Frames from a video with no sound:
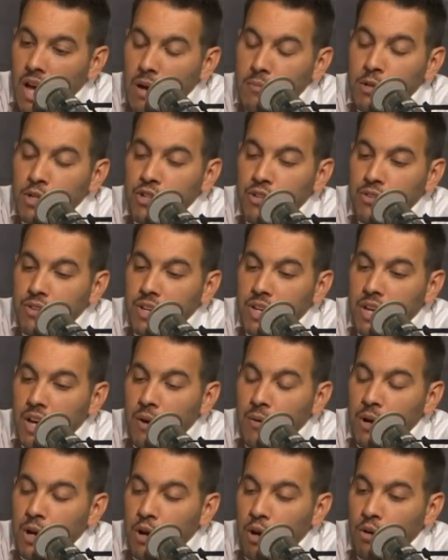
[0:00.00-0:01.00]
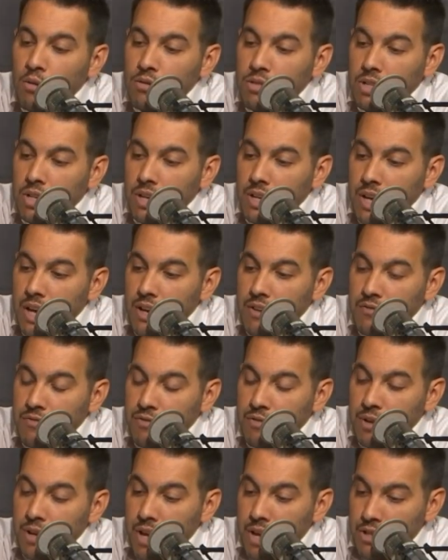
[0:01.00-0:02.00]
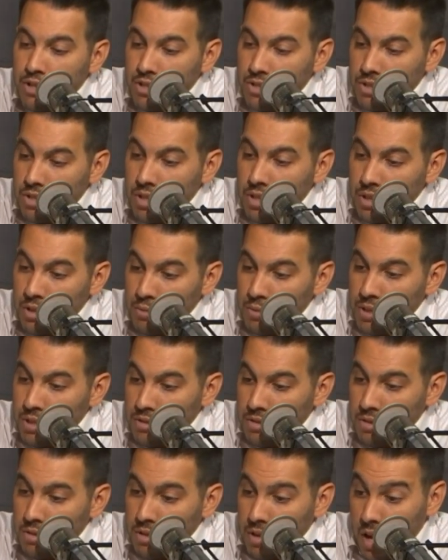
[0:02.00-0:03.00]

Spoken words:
How much do you think Garrett Cole's going to get in free agency in the winter?